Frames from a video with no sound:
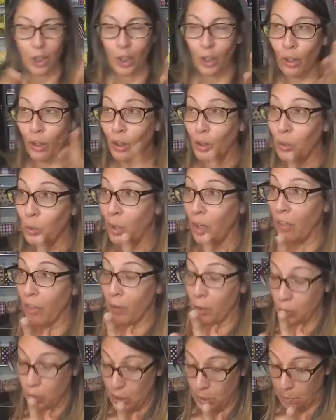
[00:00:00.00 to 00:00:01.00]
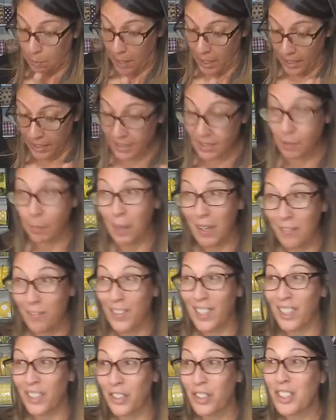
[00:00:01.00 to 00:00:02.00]
glue on those spikes and my
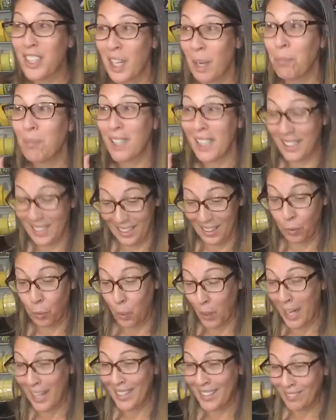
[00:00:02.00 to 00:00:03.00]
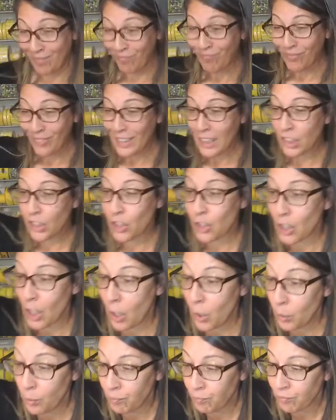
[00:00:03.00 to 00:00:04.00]
fingers kept getting in the way.
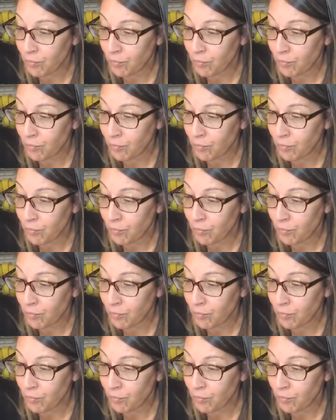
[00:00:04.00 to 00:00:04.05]
So